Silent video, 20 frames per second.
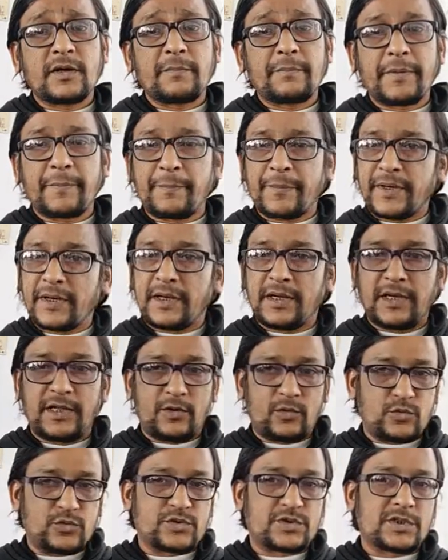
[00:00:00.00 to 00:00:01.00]
preparedly
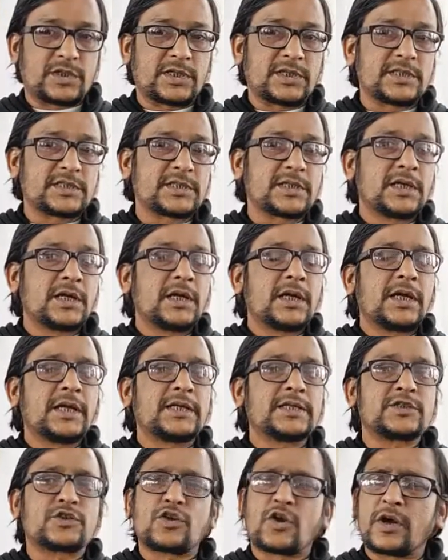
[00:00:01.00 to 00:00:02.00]
used. That is,
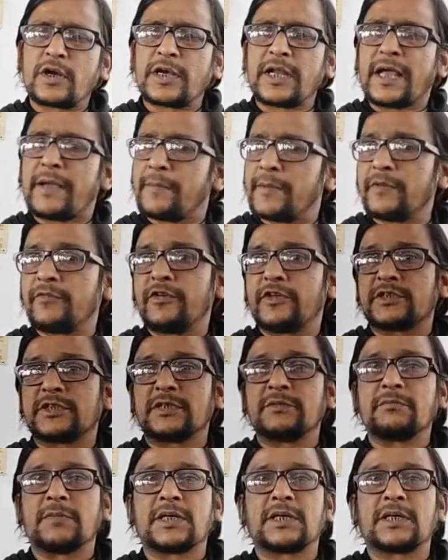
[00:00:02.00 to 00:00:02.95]
it is not abbreviation,